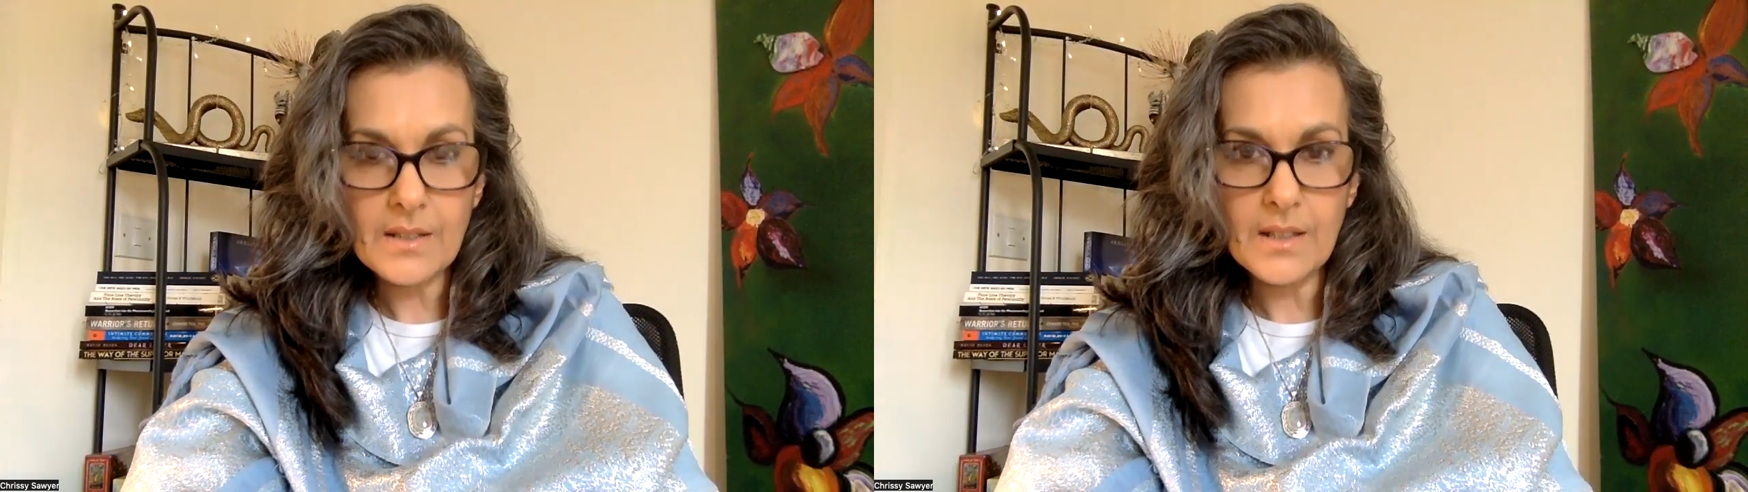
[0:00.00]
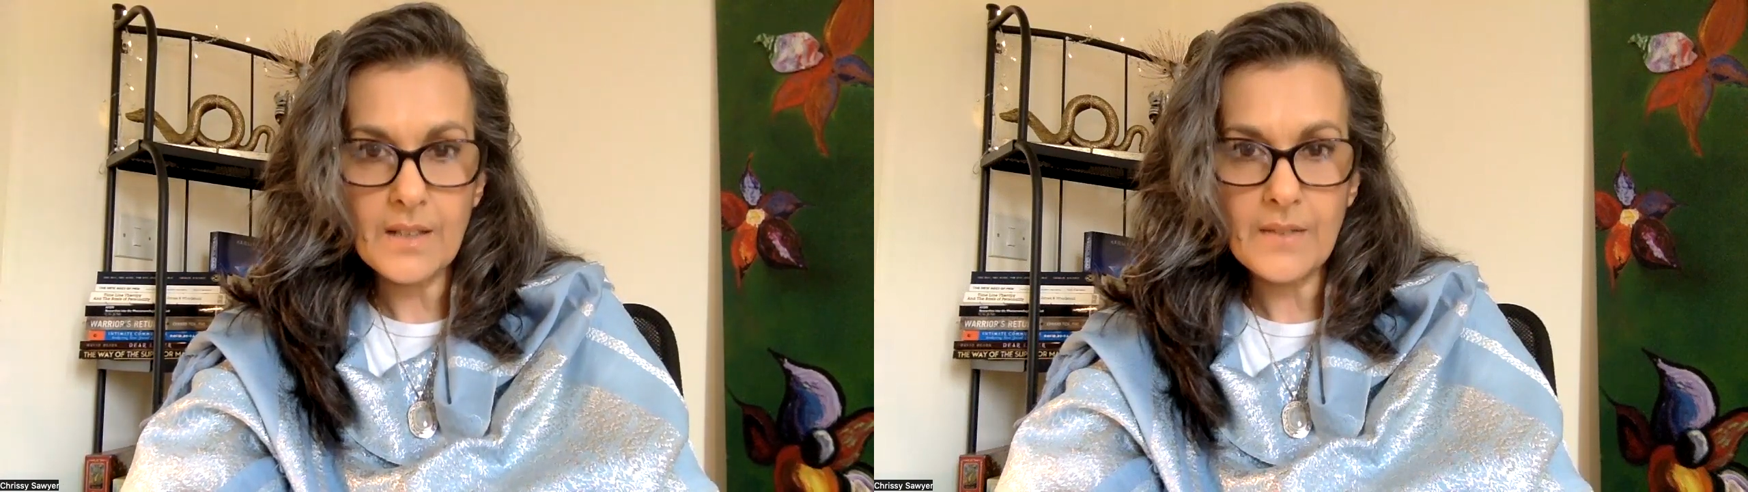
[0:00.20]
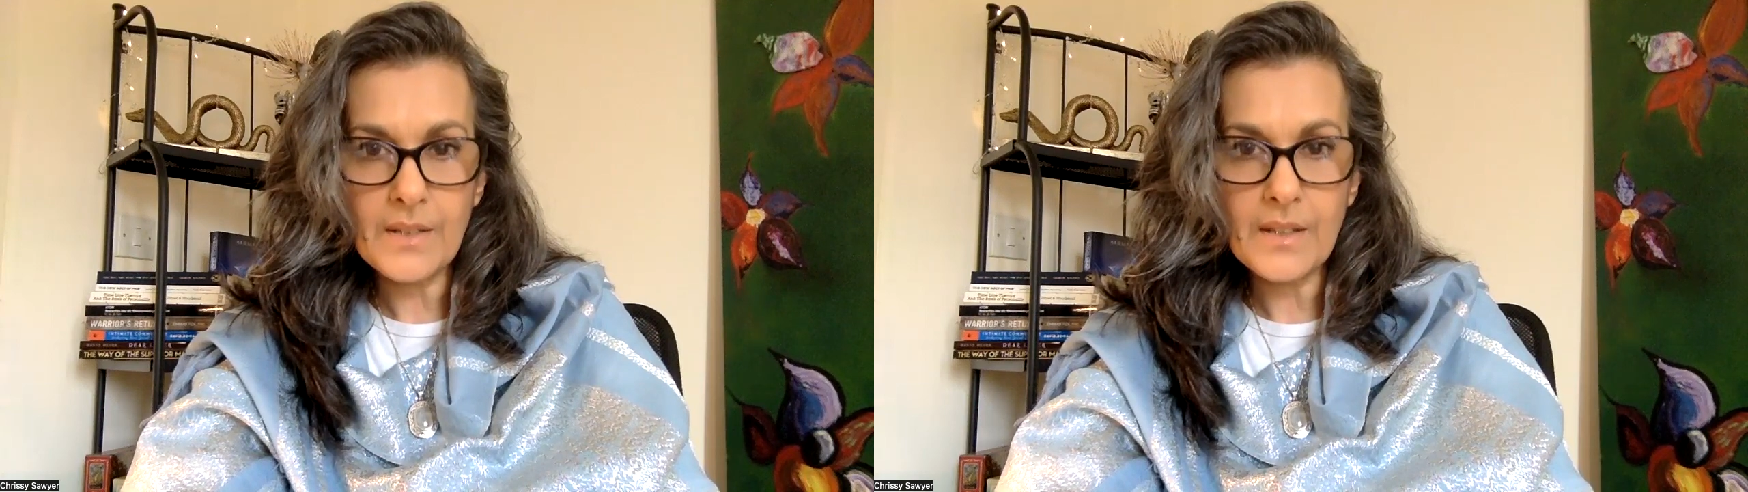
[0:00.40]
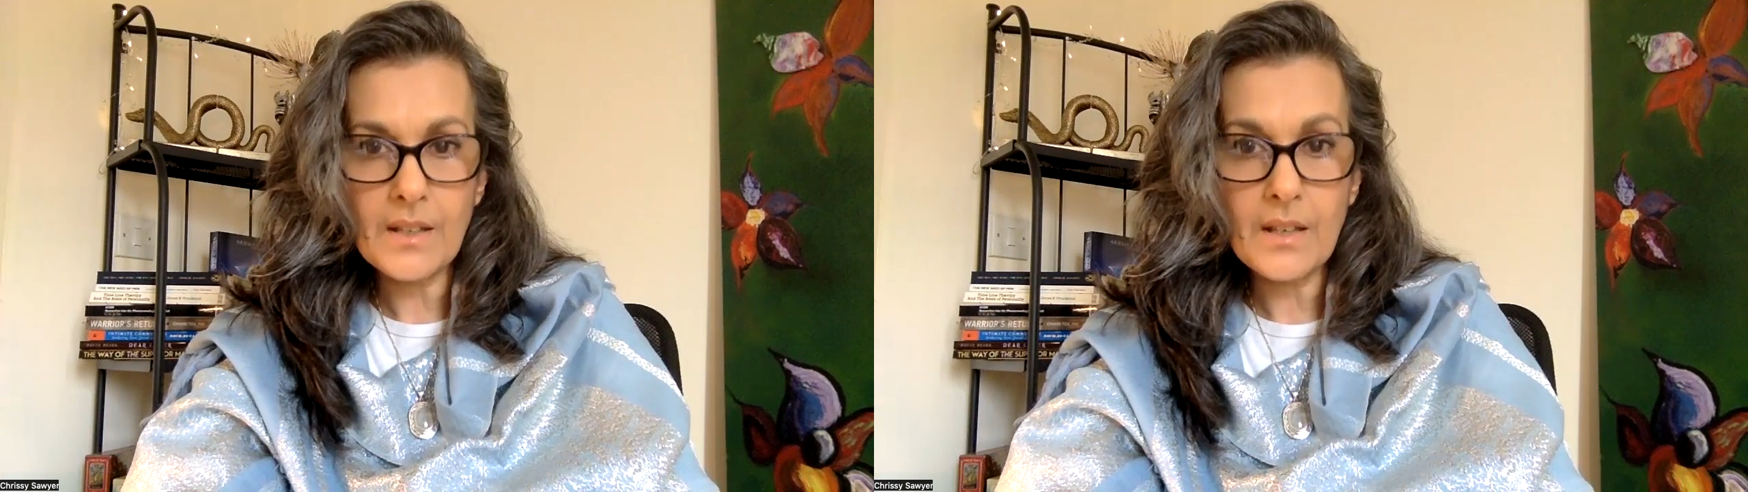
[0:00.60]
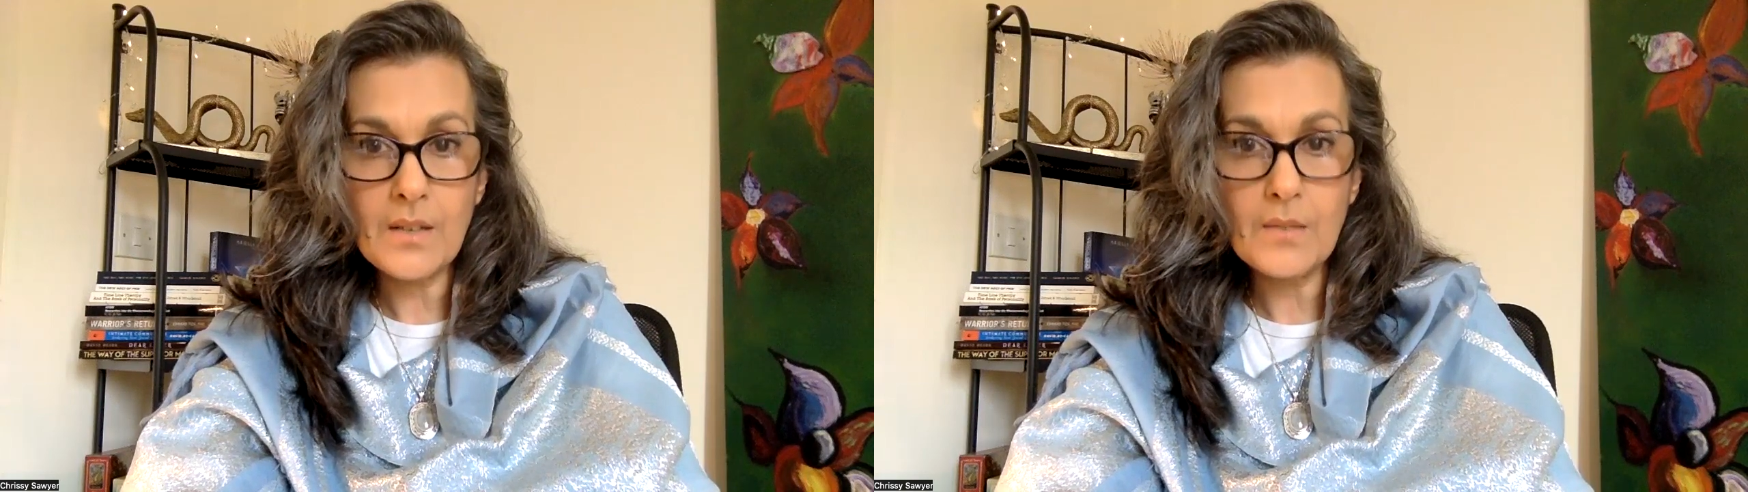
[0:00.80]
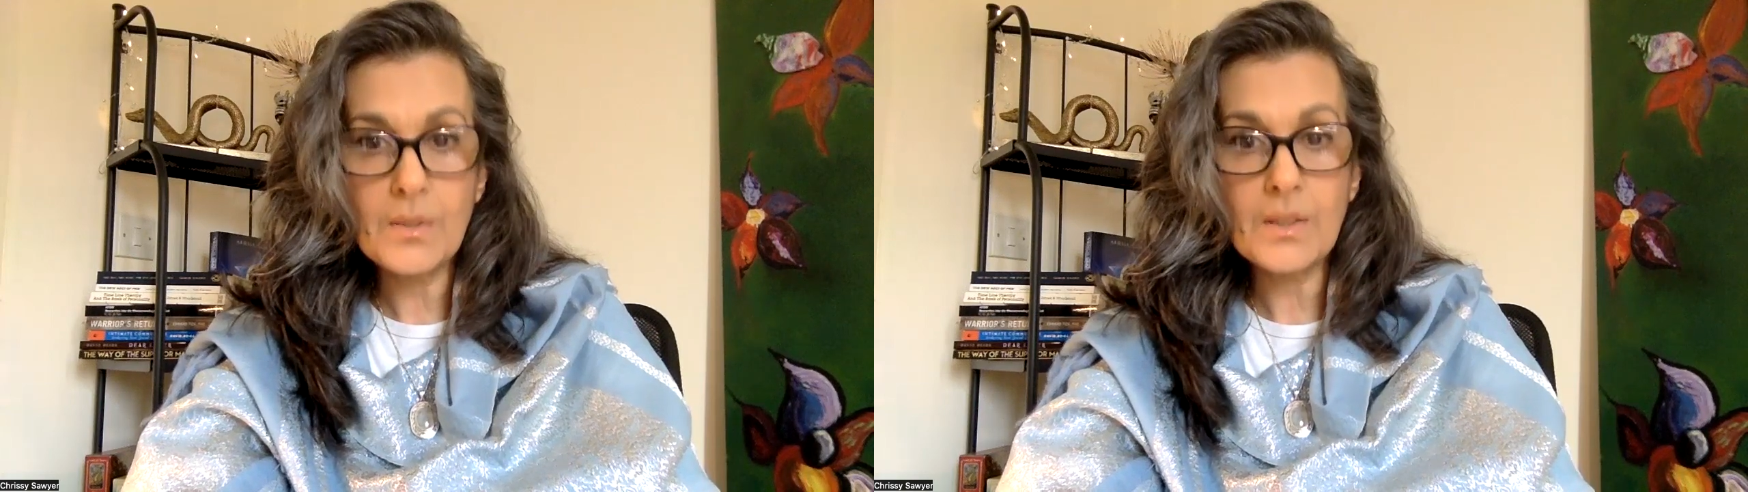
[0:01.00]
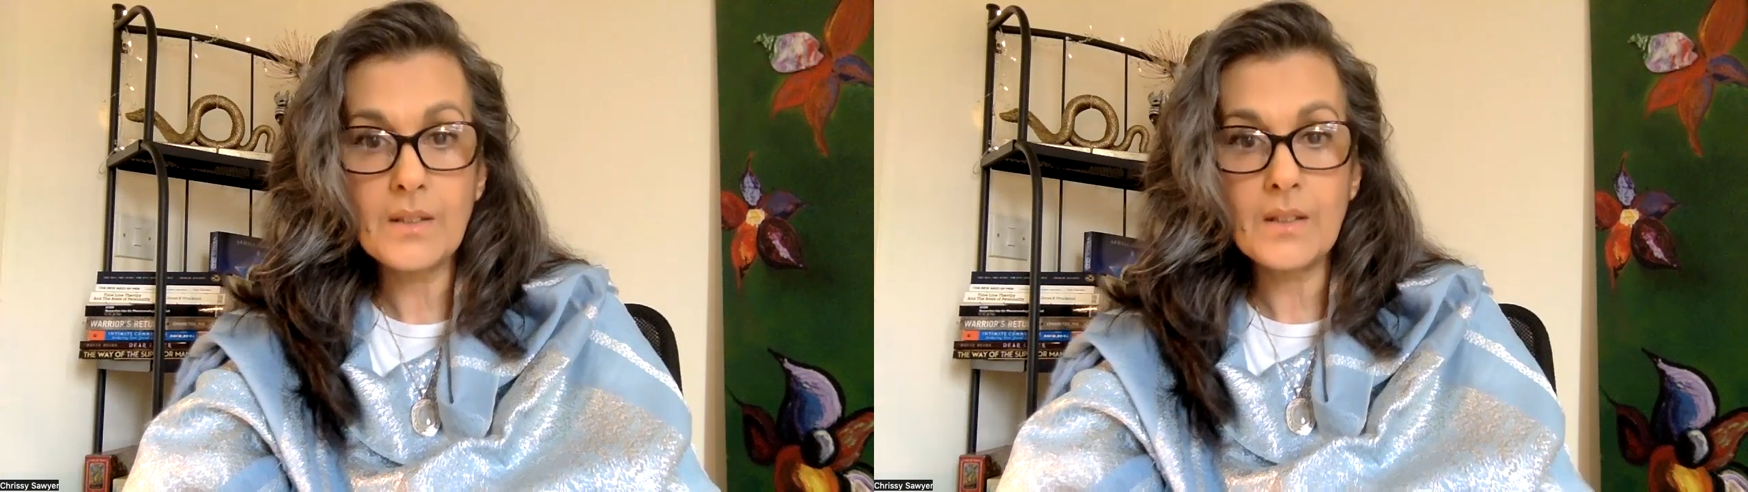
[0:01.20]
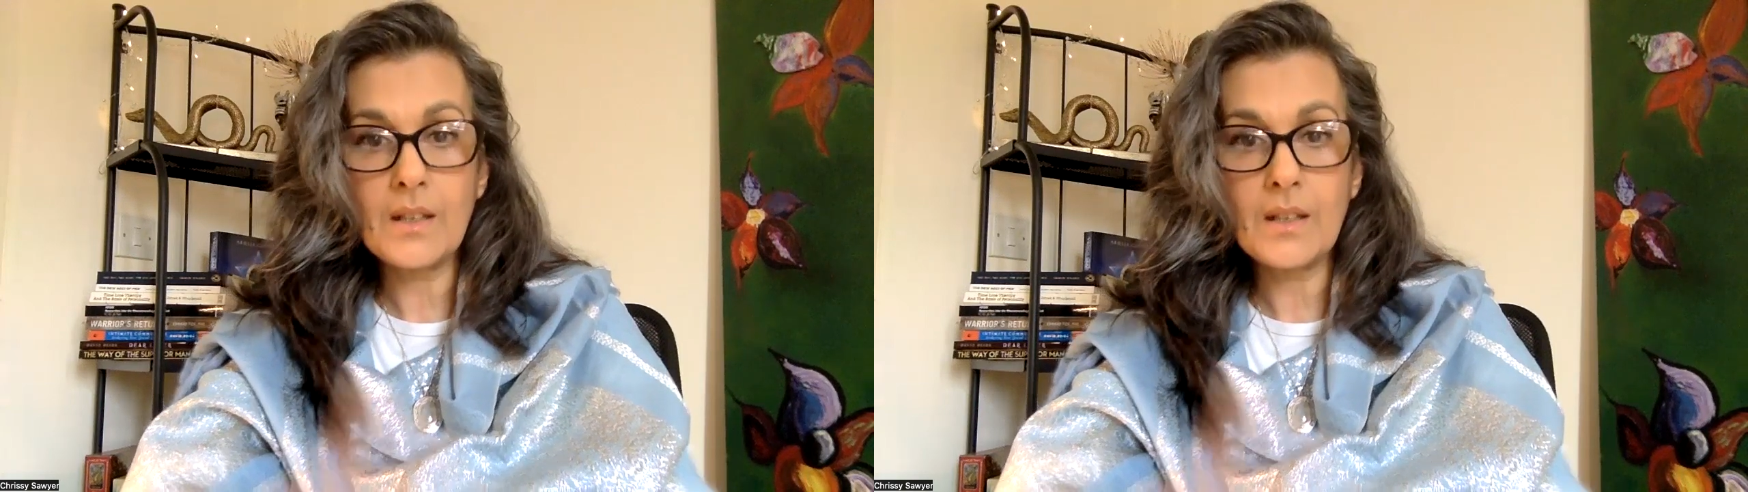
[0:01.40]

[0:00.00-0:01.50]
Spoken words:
to elevate the human